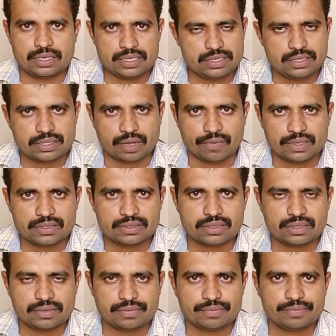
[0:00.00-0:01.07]
D.G. Sawant
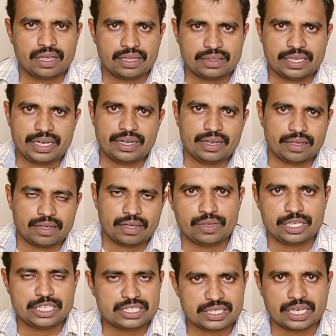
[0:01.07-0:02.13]
sir. Then
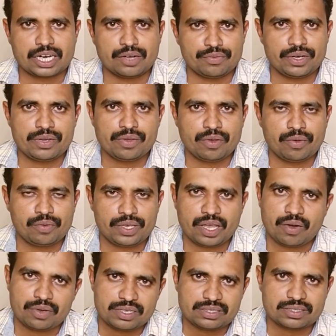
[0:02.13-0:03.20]
in second video, we
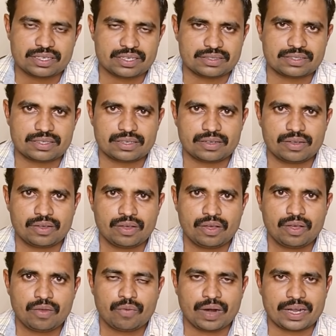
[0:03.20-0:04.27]
have discussed
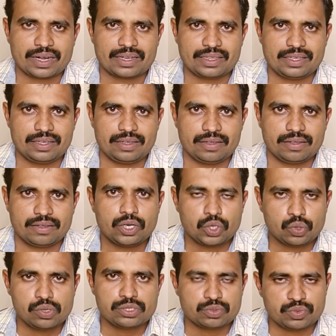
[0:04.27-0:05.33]
what are the
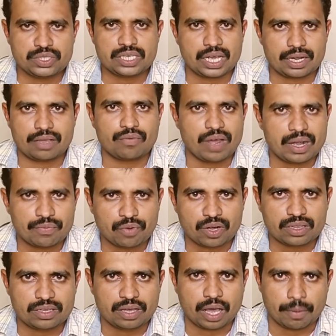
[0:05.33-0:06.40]
tools which are required
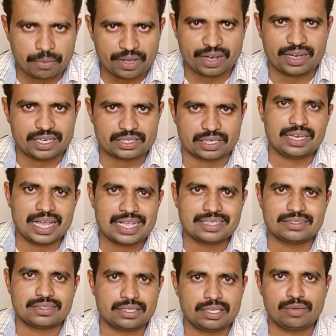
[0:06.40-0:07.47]
for the upgradation,
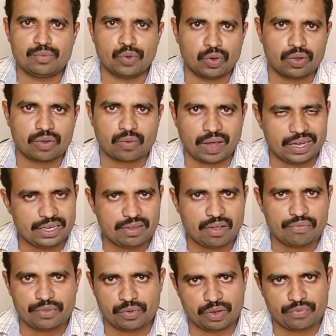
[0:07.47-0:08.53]
enhance the more quality
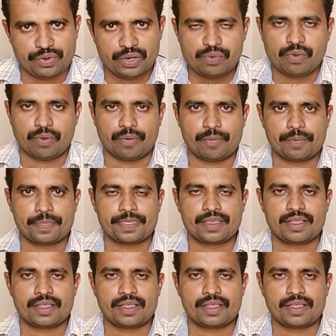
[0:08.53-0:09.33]
of your video.